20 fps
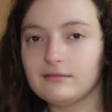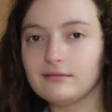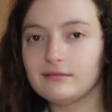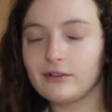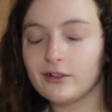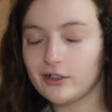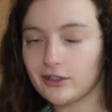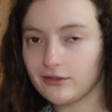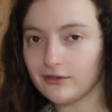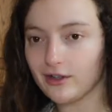
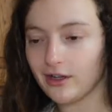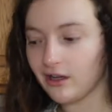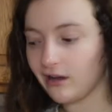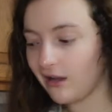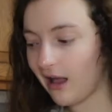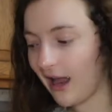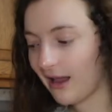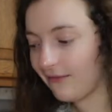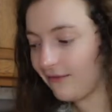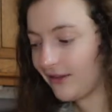
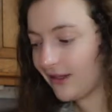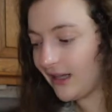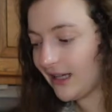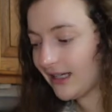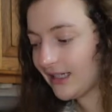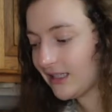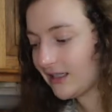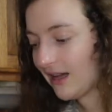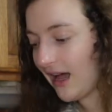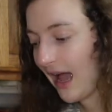I feel like,
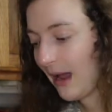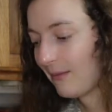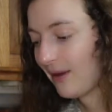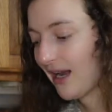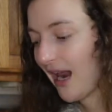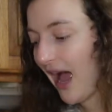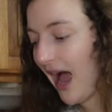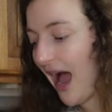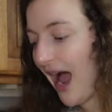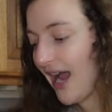I mean,
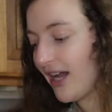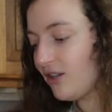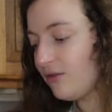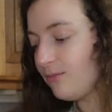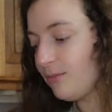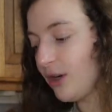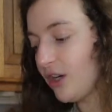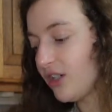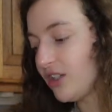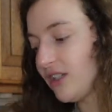I
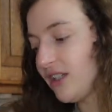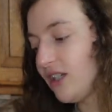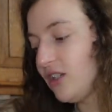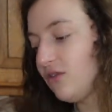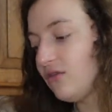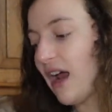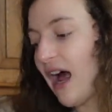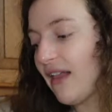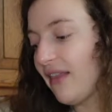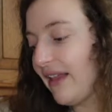personally do
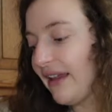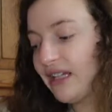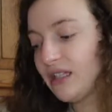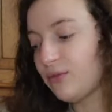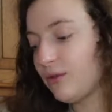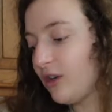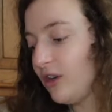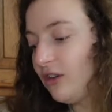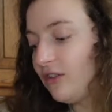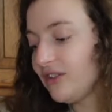not like
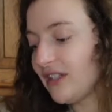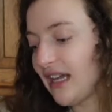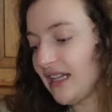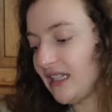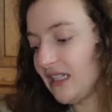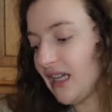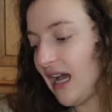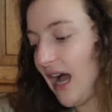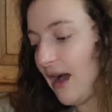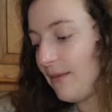sprinkles as
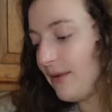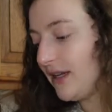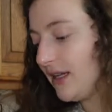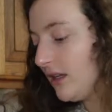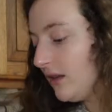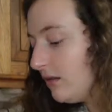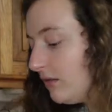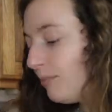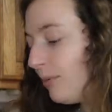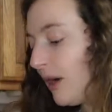a
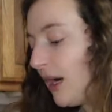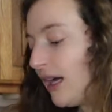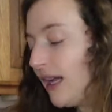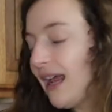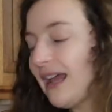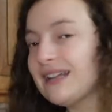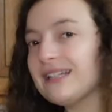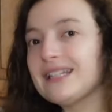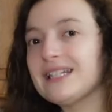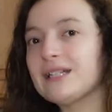topping, but
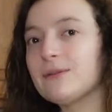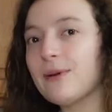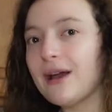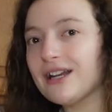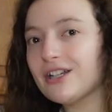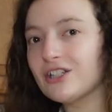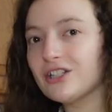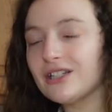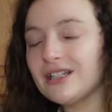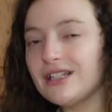
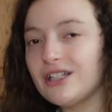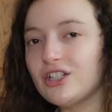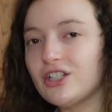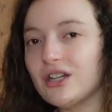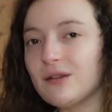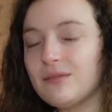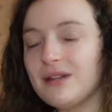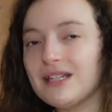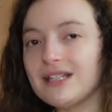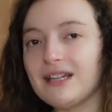especially
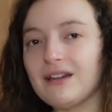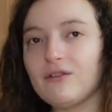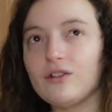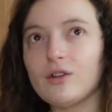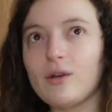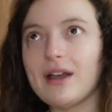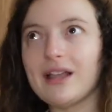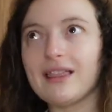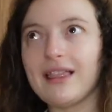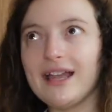Jimmy's, even
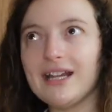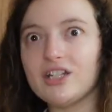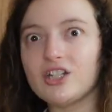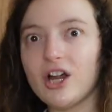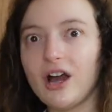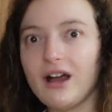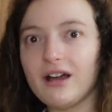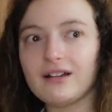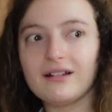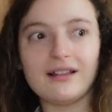though I like
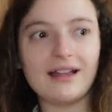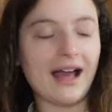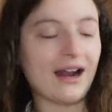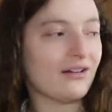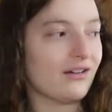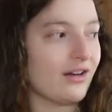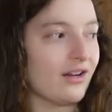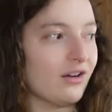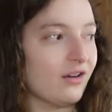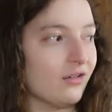chocolate, I
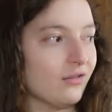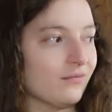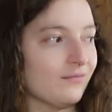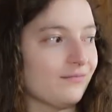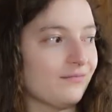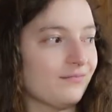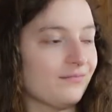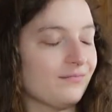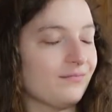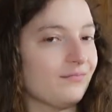don't know.
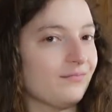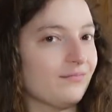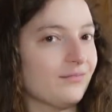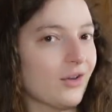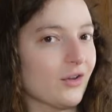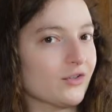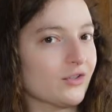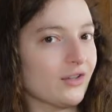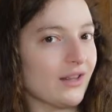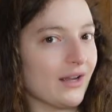
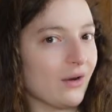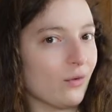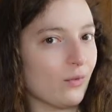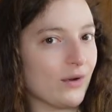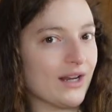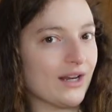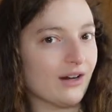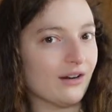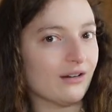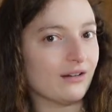Those are like
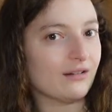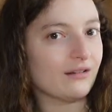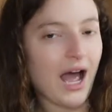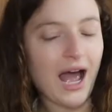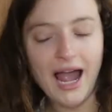weird.